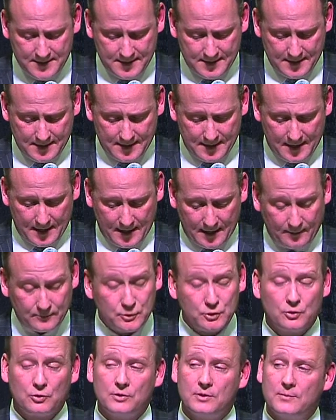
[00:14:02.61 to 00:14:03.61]
and I'm
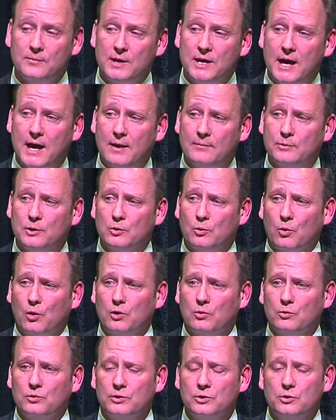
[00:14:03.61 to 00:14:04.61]
sure they'd be happy to
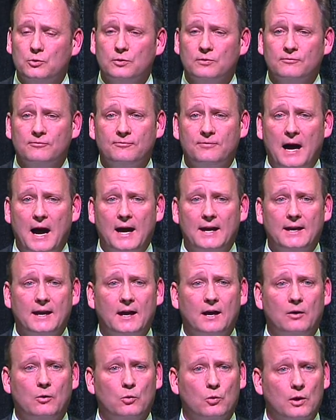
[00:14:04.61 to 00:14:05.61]
work with you and find
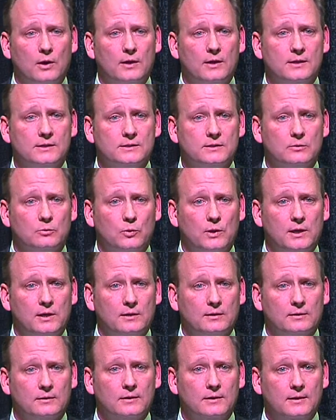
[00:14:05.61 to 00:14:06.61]
out ways that we
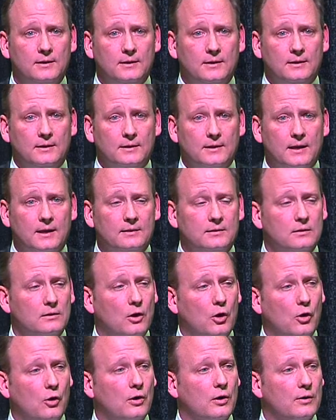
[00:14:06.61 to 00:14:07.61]
can get
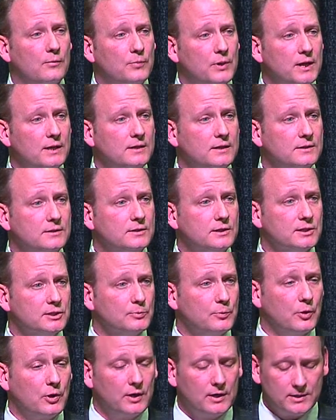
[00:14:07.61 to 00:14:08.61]
our opinions
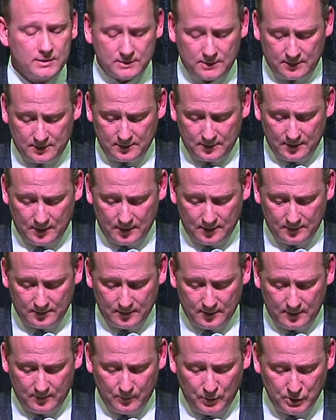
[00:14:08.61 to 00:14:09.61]
expressed
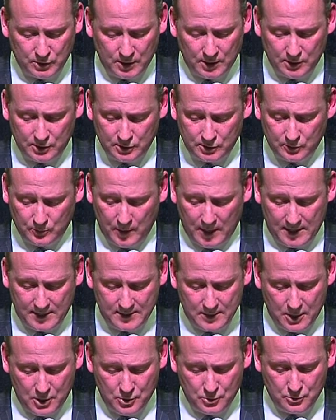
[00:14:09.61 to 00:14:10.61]
and positions made
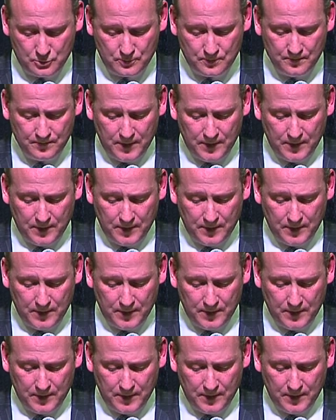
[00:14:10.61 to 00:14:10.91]
known.